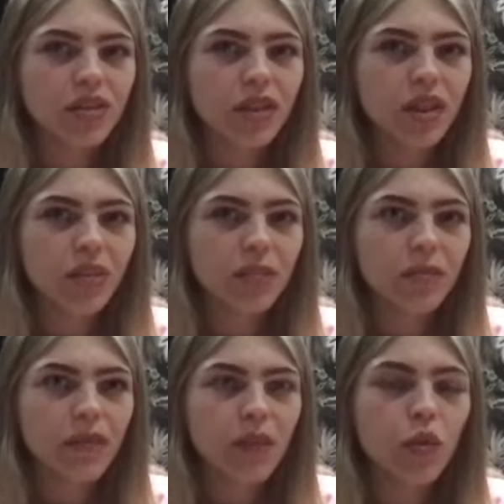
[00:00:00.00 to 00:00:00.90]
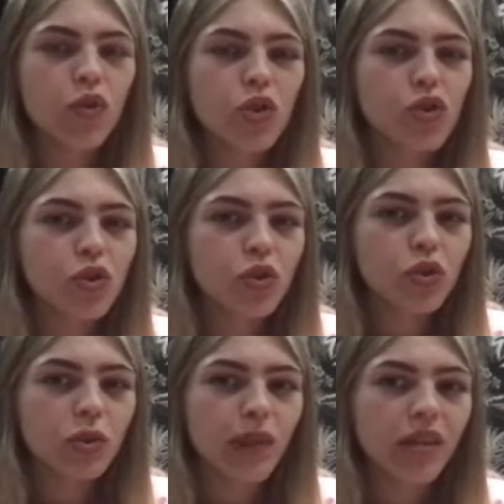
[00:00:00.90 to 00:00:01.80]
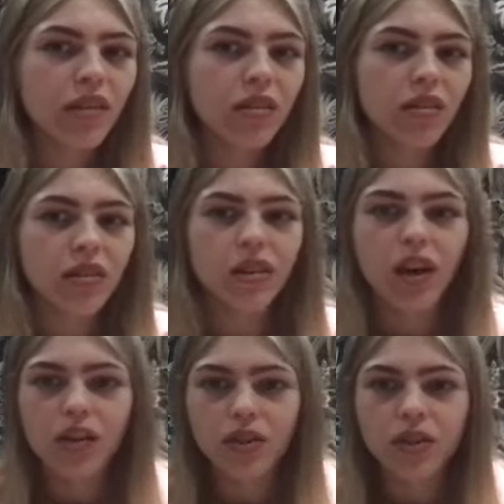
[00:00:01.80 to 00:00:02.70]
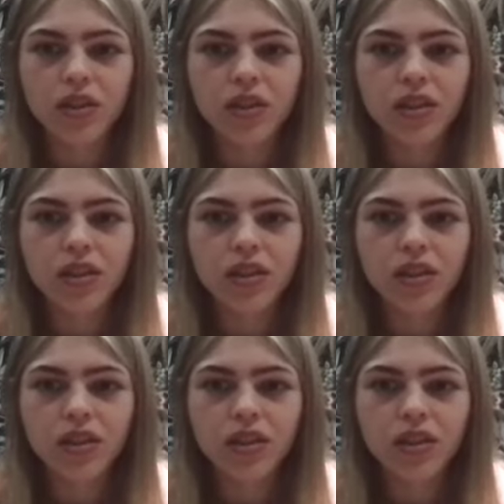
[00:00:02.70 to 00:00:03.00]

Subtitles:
I'm not too sure about the others.